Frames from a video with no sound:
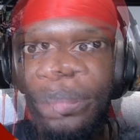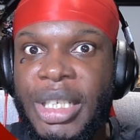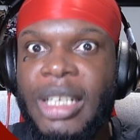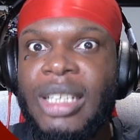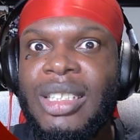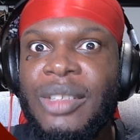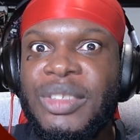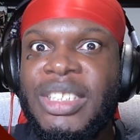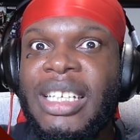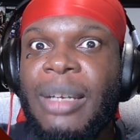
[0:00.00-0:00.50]

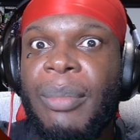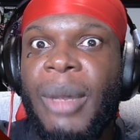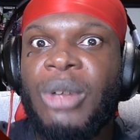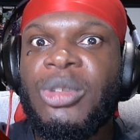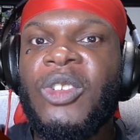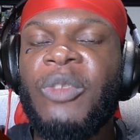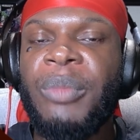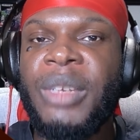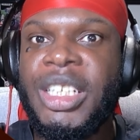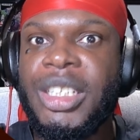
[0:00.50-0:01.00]
because of the
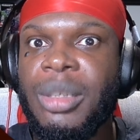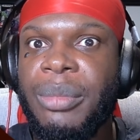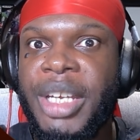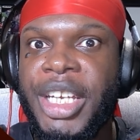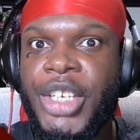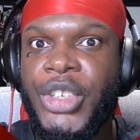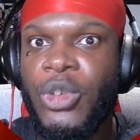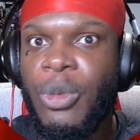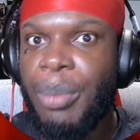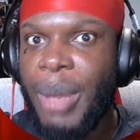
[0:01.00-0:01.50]
amount of money they're
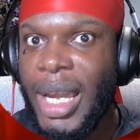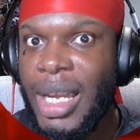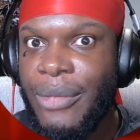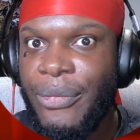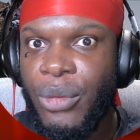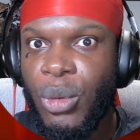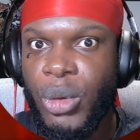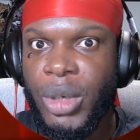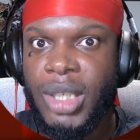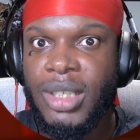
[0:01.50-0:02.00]
making you pay
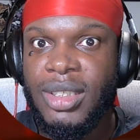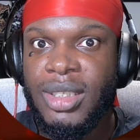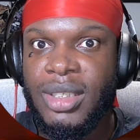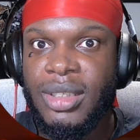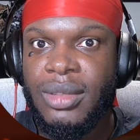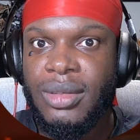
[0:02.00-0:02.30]
for it.